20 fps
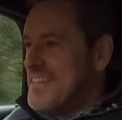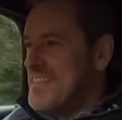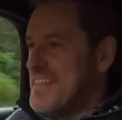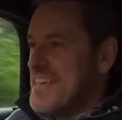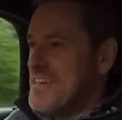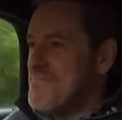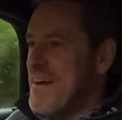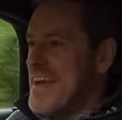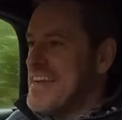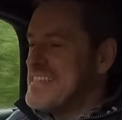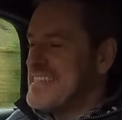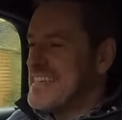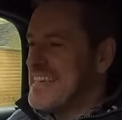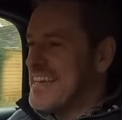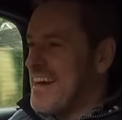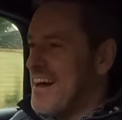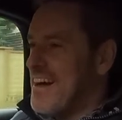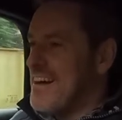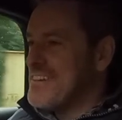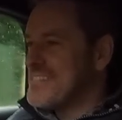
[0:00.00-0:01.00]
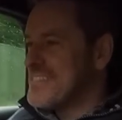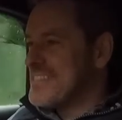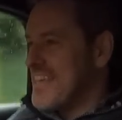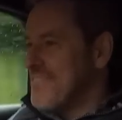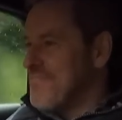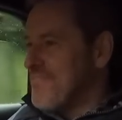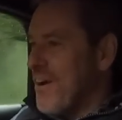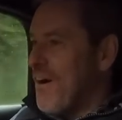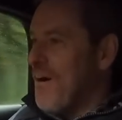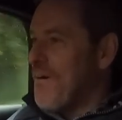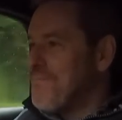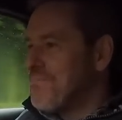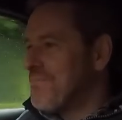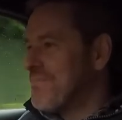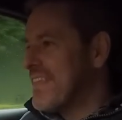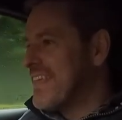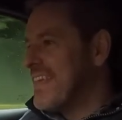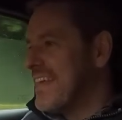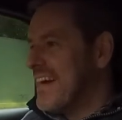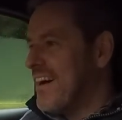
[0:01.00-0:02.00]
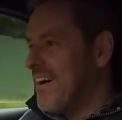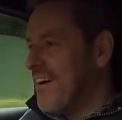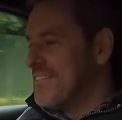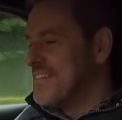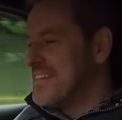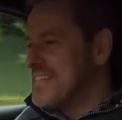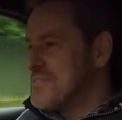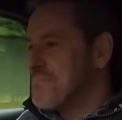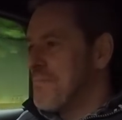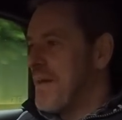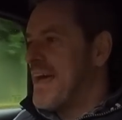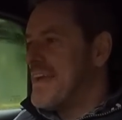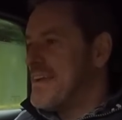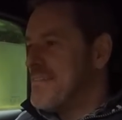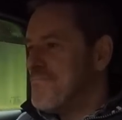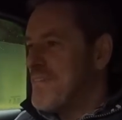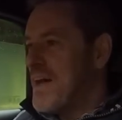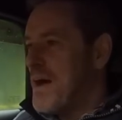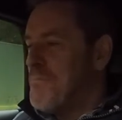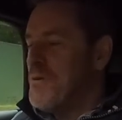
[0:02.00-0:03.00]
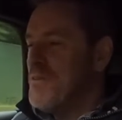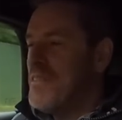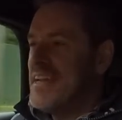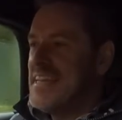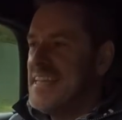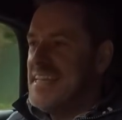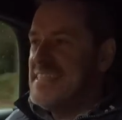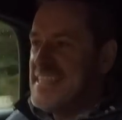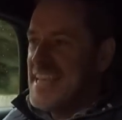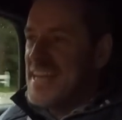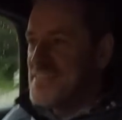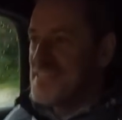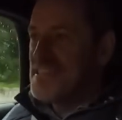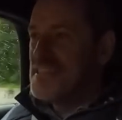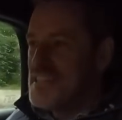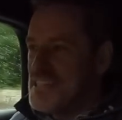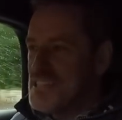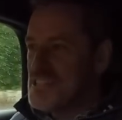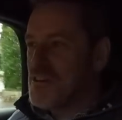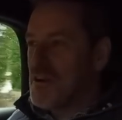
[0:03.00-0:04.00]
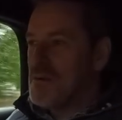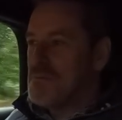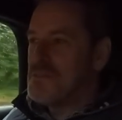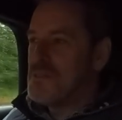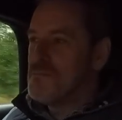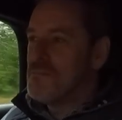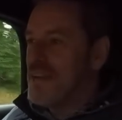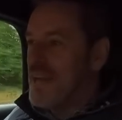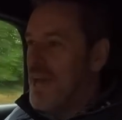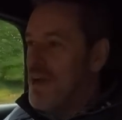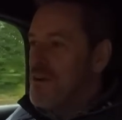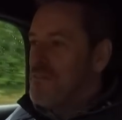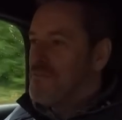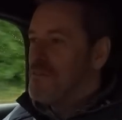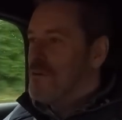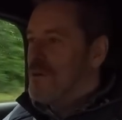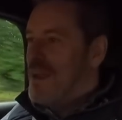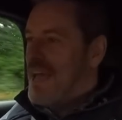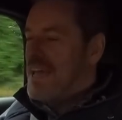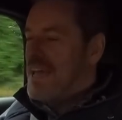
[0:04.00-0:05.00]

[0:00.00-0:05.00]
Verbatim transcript: the amazing cars they've got on display. I'll put their details in the description below if you want to